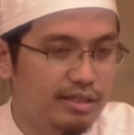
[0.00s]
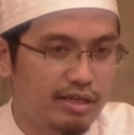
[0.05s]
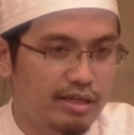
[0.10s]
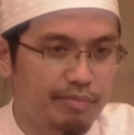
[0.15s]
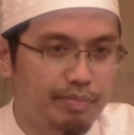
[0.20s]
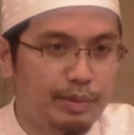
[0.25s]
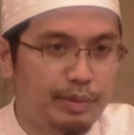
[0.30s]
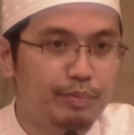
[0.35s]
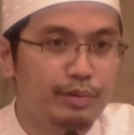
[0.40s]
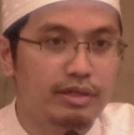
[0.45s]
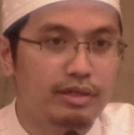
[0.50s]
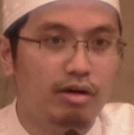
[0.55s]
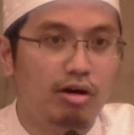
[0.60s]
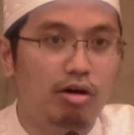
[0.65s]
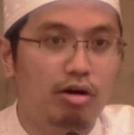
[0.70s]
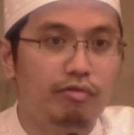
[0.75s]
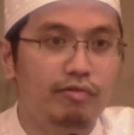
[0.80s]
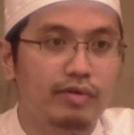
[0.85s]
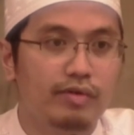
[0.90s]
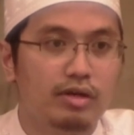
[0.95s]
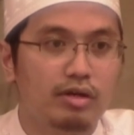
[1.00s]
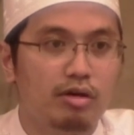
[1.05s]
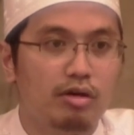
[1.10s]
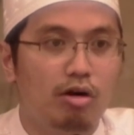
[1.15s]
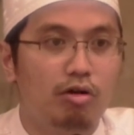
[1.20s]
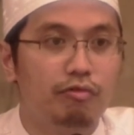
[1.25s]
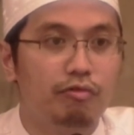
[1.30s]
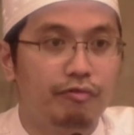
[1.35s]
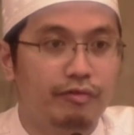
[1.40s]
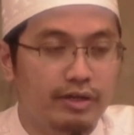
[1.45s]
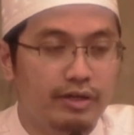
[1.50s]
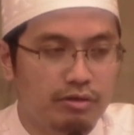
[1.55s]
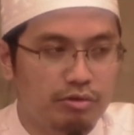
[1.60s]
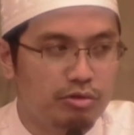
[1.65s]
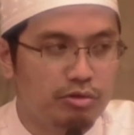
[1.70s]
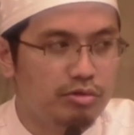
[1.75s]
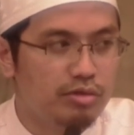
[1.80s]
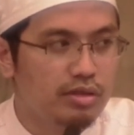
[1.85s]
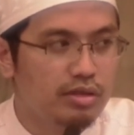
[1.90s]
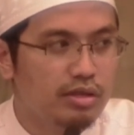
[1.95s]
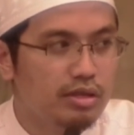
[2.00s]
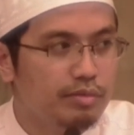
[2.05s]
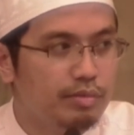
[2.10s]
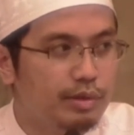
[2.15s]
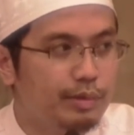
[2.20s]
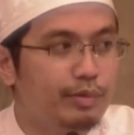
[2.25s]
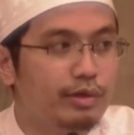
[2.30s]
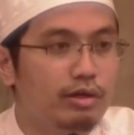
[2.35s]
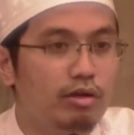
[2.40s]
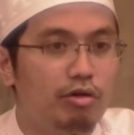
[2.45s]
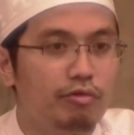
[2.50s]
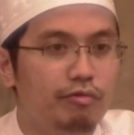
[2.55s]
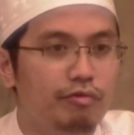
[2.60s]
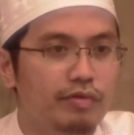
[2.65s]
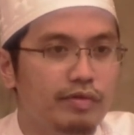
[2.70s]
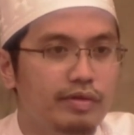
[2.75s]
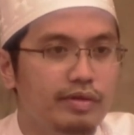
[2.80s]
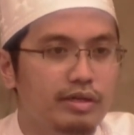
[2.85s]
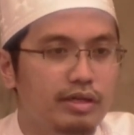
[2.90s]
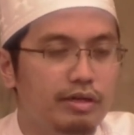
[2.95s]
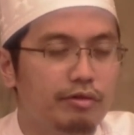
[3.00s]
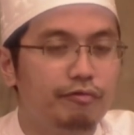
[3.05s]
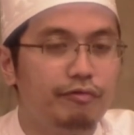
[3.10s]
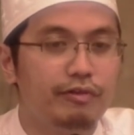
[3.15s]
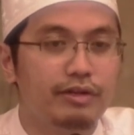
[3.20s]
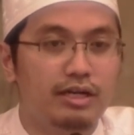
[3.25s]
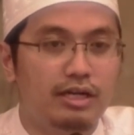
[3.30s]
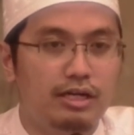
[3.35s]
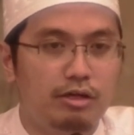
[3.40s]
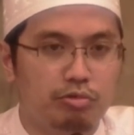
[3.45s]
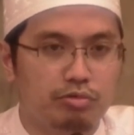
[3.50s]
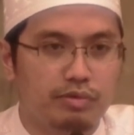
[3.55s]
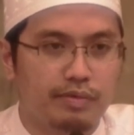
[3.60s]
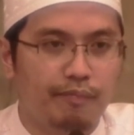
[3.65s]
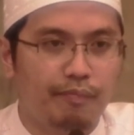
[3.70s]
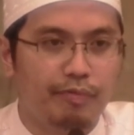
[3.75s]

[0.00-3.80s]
uh, people of of Pharaoh, people of uh, Fir'aun.